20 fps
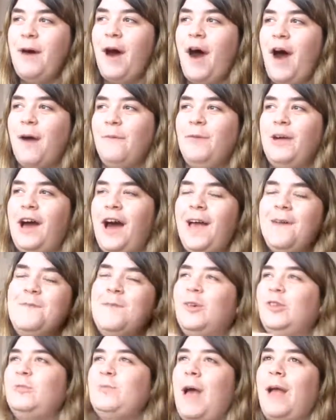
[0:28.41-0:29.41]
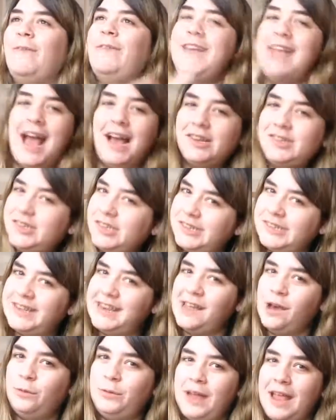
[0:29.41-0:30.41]
part where I watched my reaction to
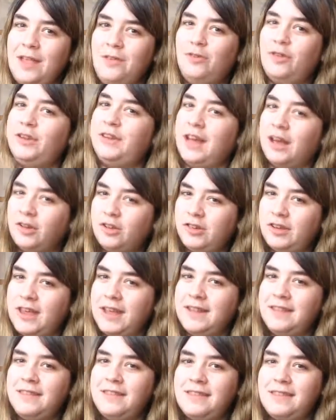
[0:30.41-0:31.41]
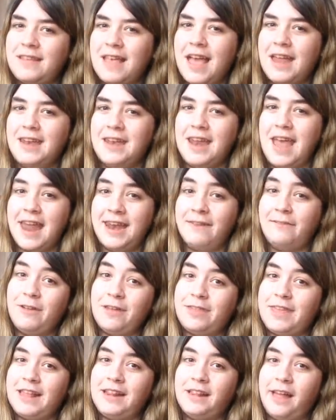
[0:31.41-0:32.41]
the old introductions and
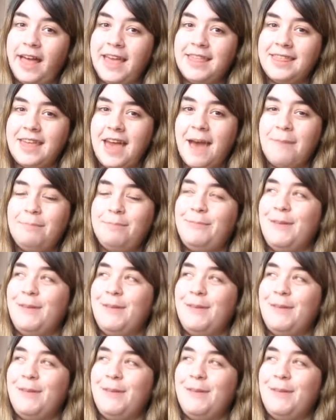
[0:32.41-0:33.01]
everything like that,